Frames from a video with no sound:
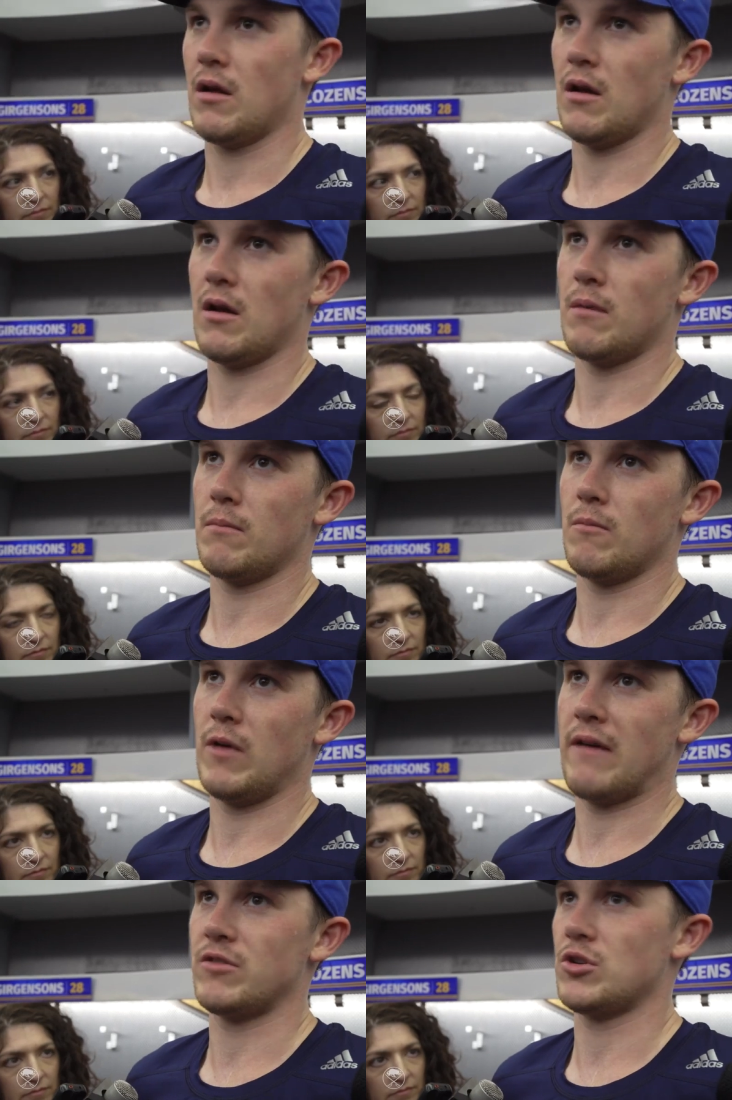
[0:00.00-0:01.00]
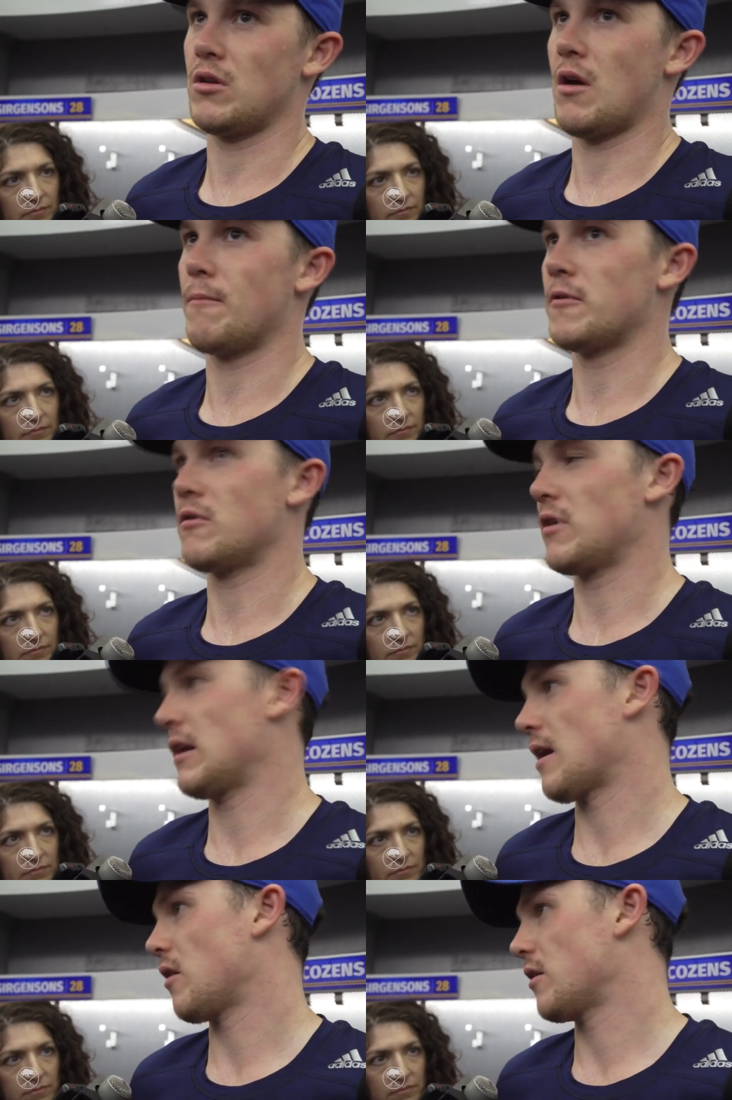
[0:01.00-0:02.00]
Speaker 1: Um, we have an opportunity
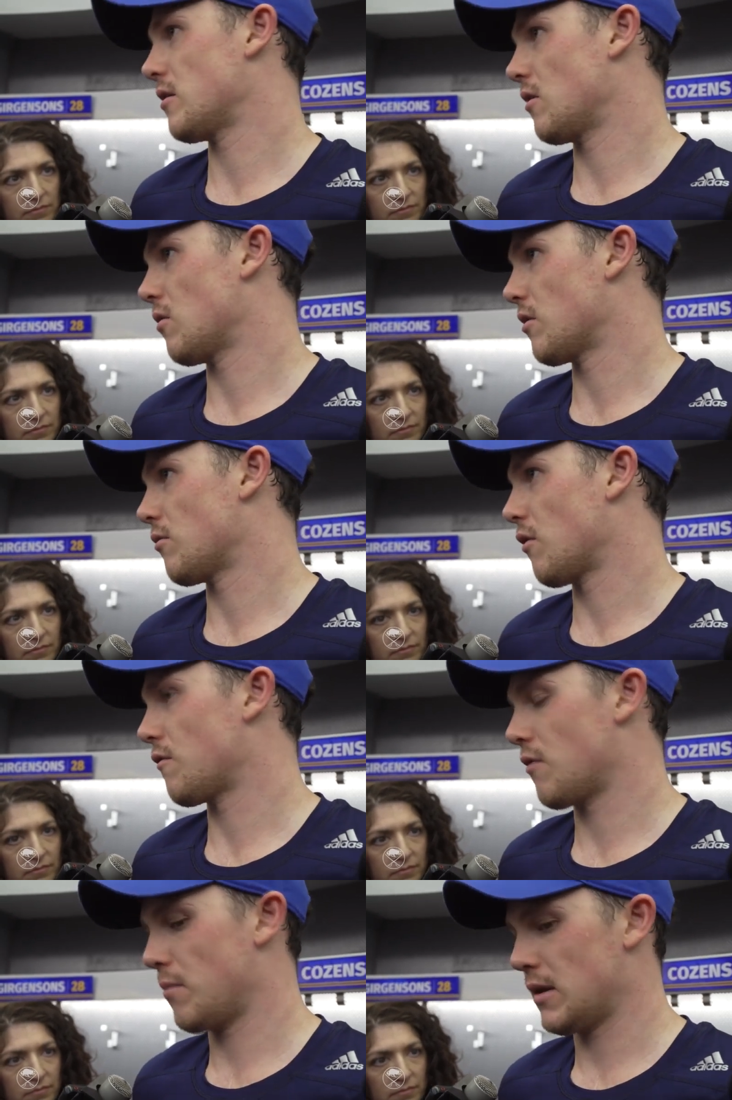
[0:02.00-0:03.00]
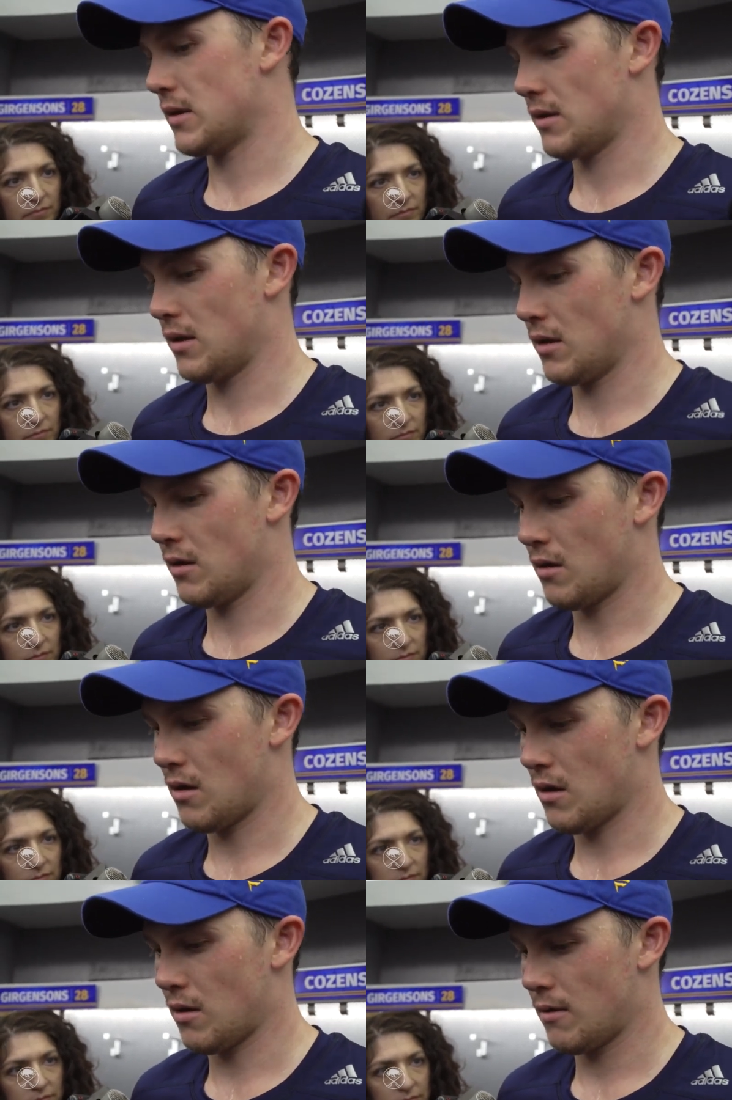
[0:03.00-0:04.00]
now here to go on the road for a bit, and
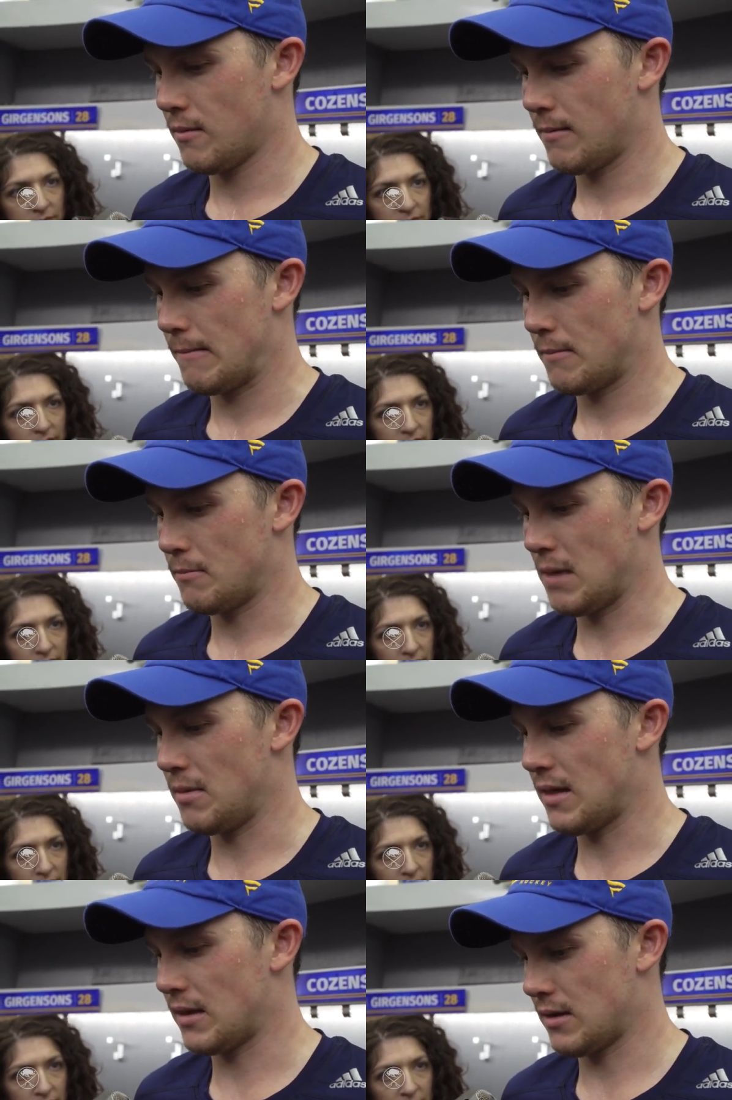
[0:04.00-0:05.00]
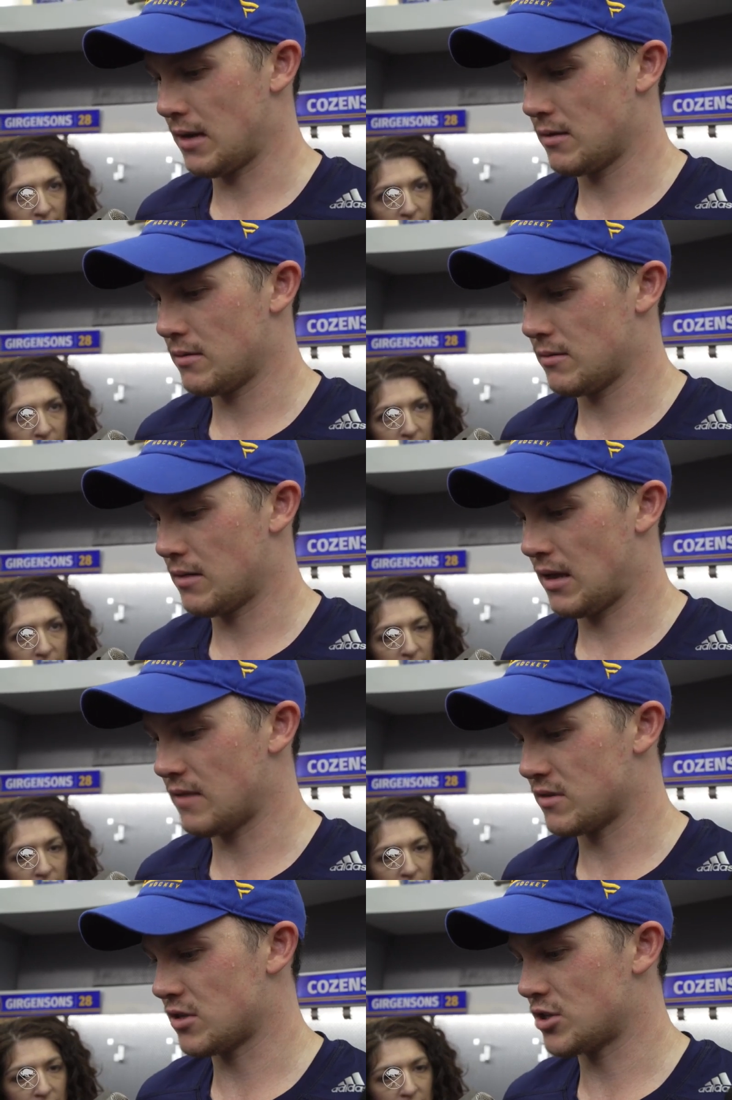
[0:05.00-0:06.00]
uh, maybe that, that, that
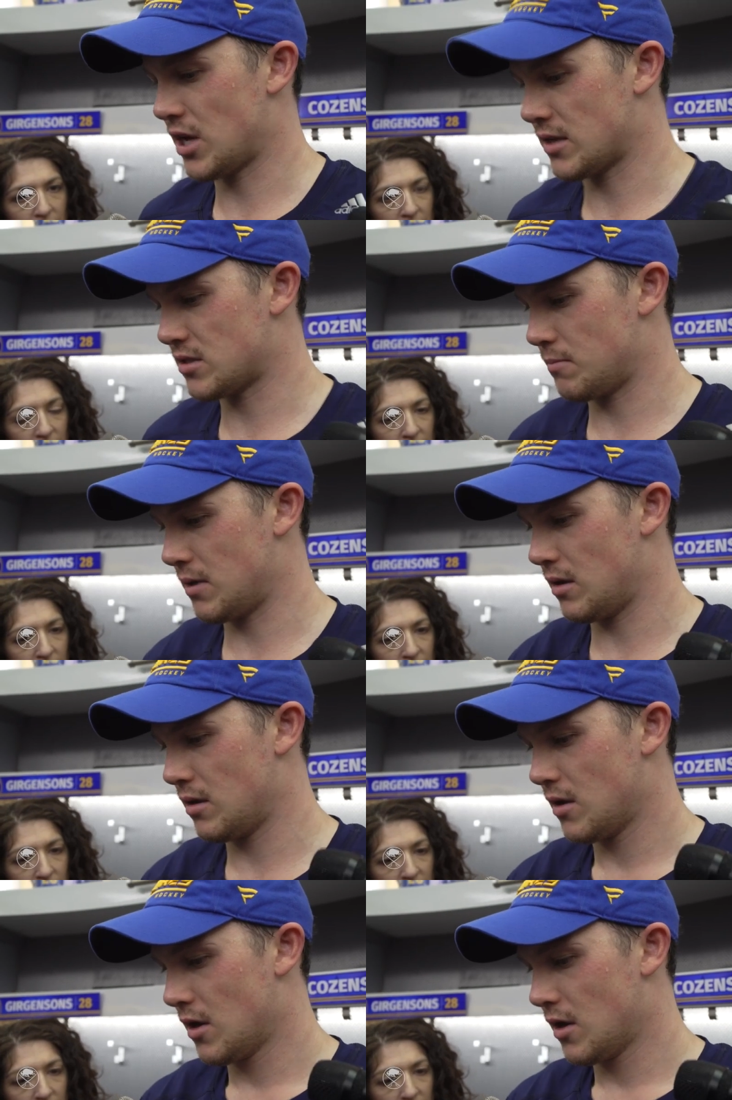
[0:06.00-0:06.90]
gives us a chance to be